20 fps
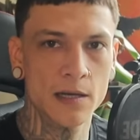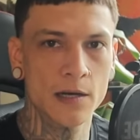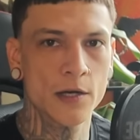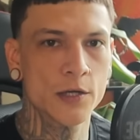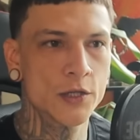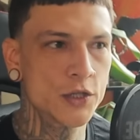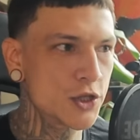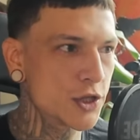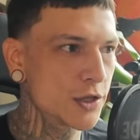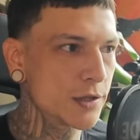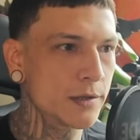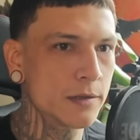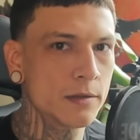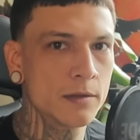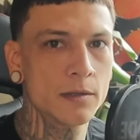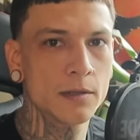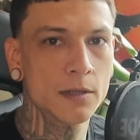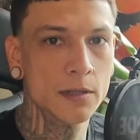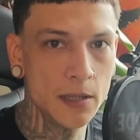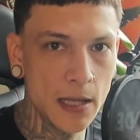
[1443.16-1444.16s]
there,
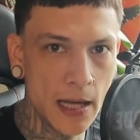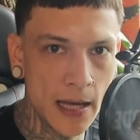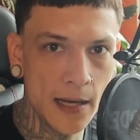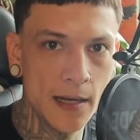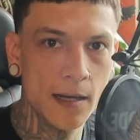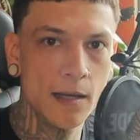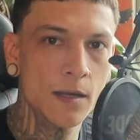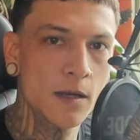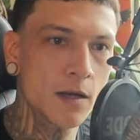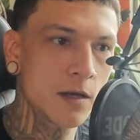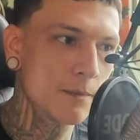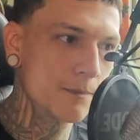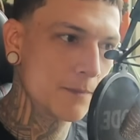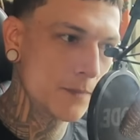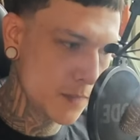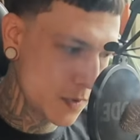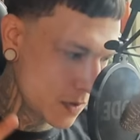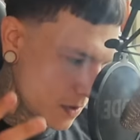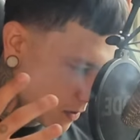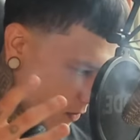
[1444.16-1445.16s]
chill, let.
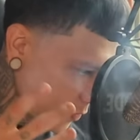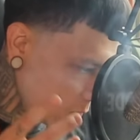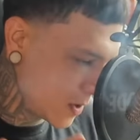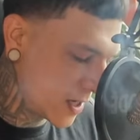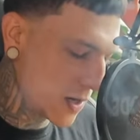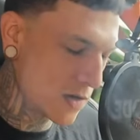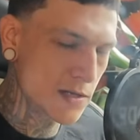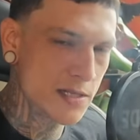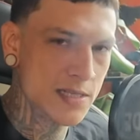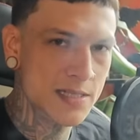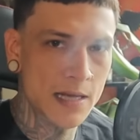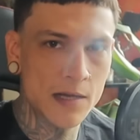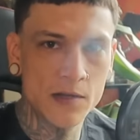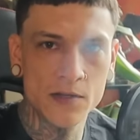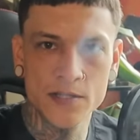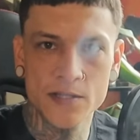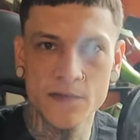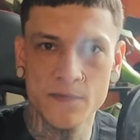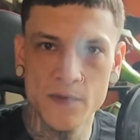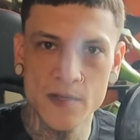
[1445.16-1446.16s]
We are
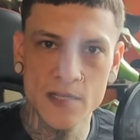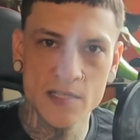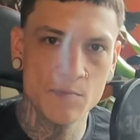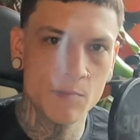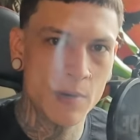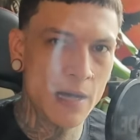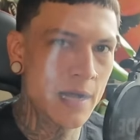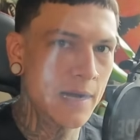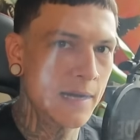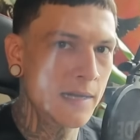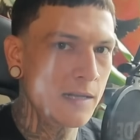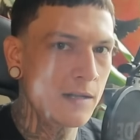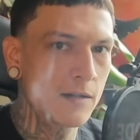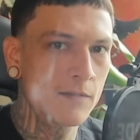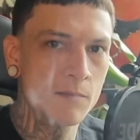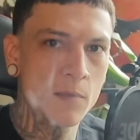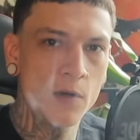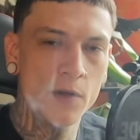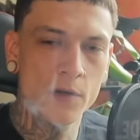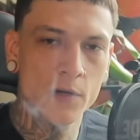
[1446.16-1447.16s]
cells of this body,
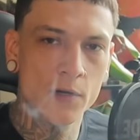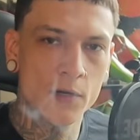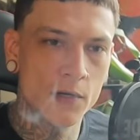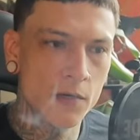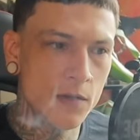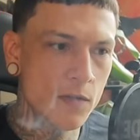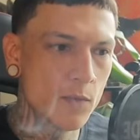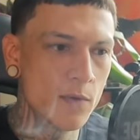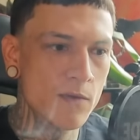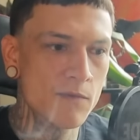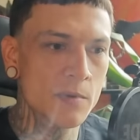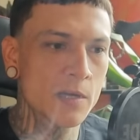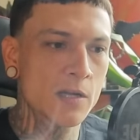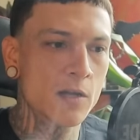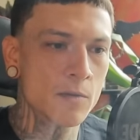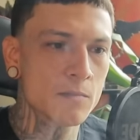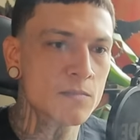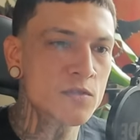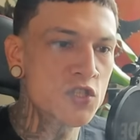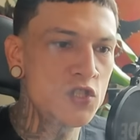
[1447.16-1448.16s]
of Mother Earth. We've
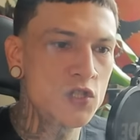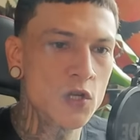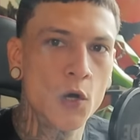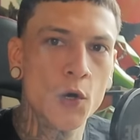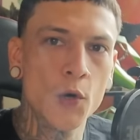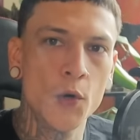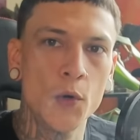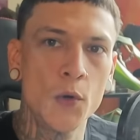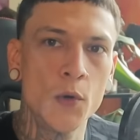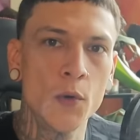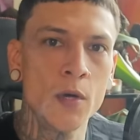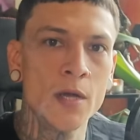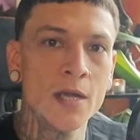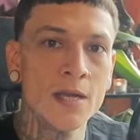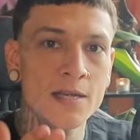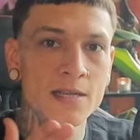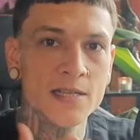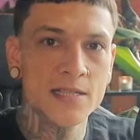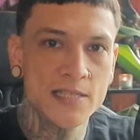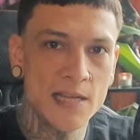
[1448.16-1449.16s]
become so
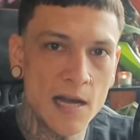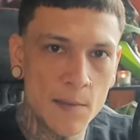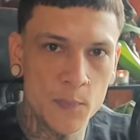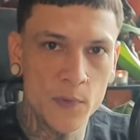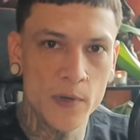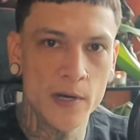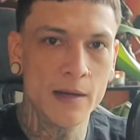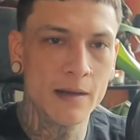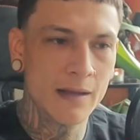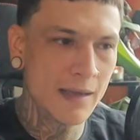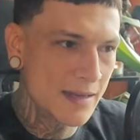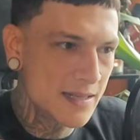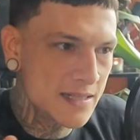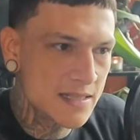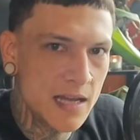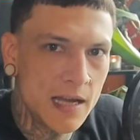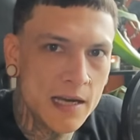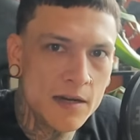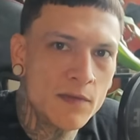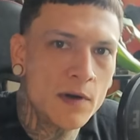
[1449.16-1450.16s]
separate
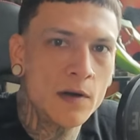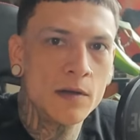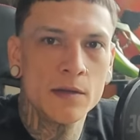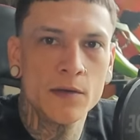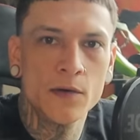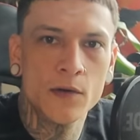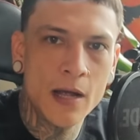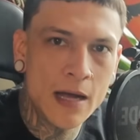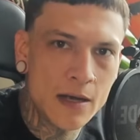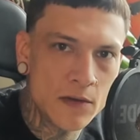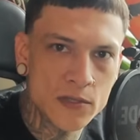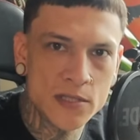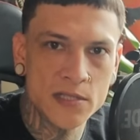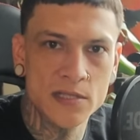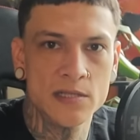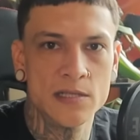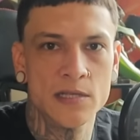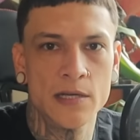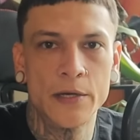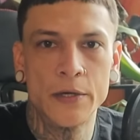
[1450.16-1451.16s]
inside of our little
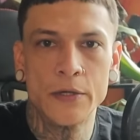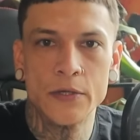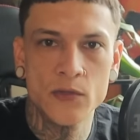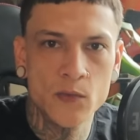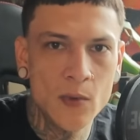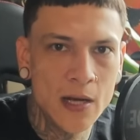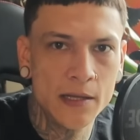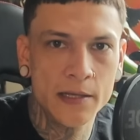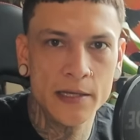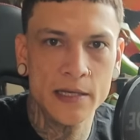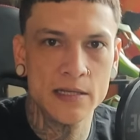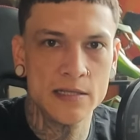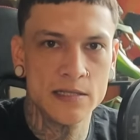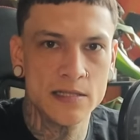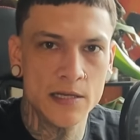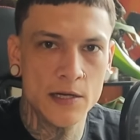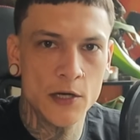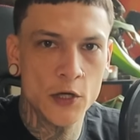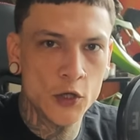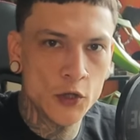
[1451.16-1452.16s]
houses and our dwellings
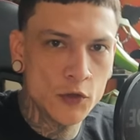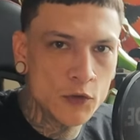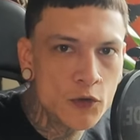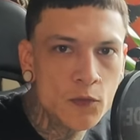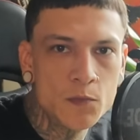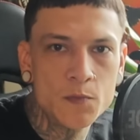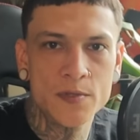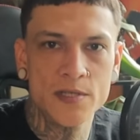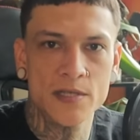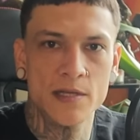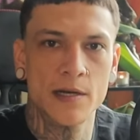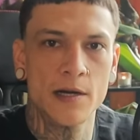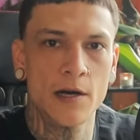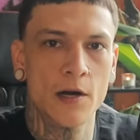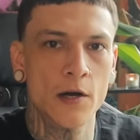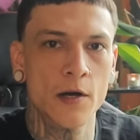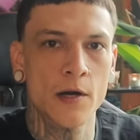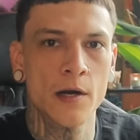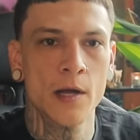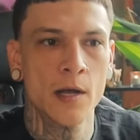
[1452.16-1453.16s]
and our groups and
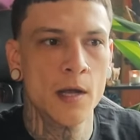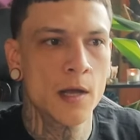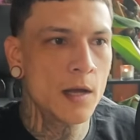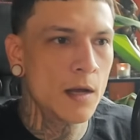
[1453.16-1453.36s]
our